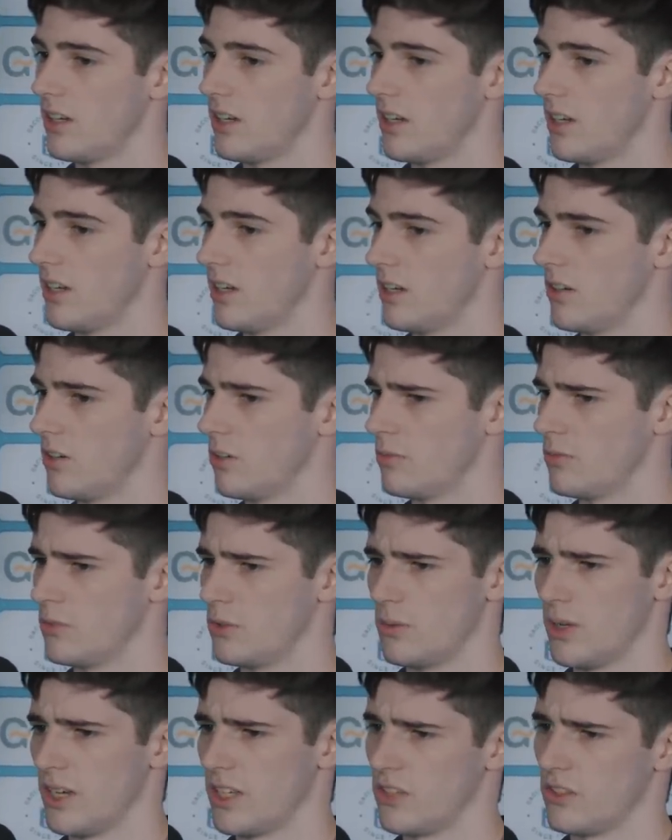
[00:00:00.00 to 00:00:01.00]
uh,
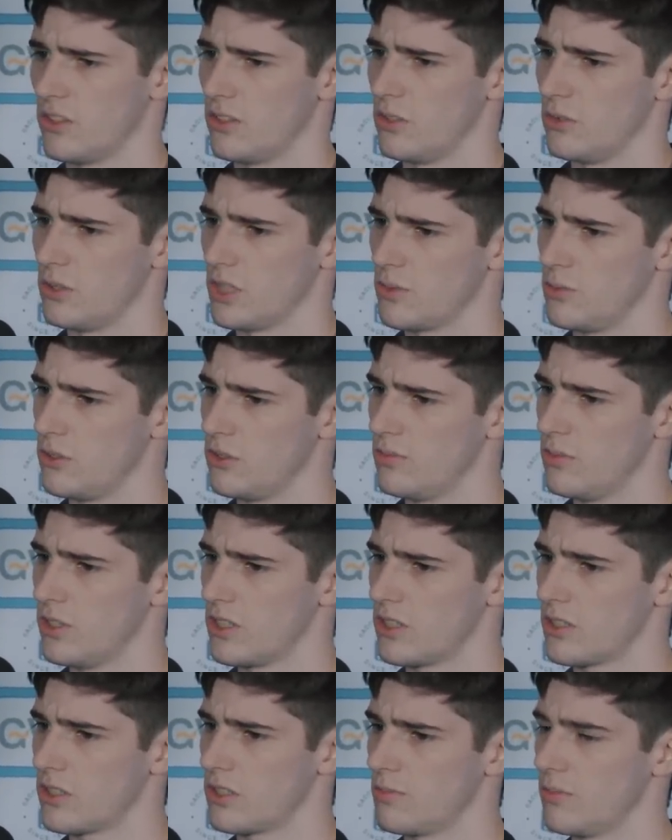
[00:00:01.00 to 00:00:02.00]
on, I don't know which move,
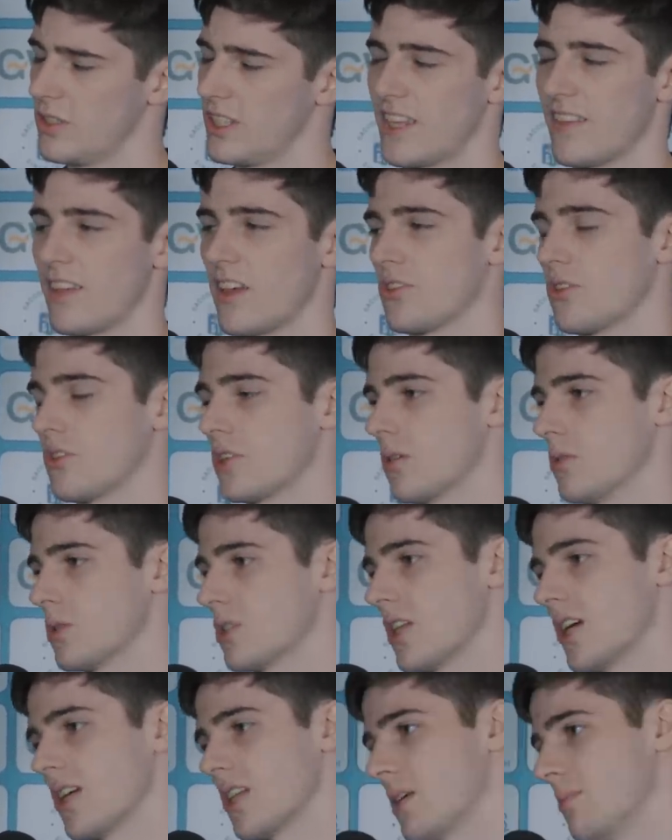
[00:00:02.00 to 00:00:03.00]
but but then I thought I
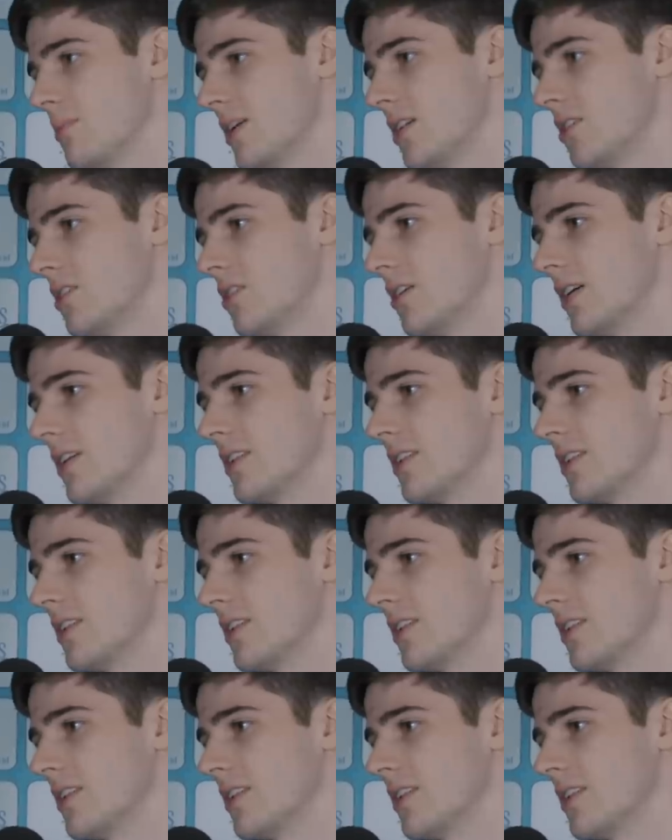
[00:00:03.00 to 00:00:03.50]
was slightly better.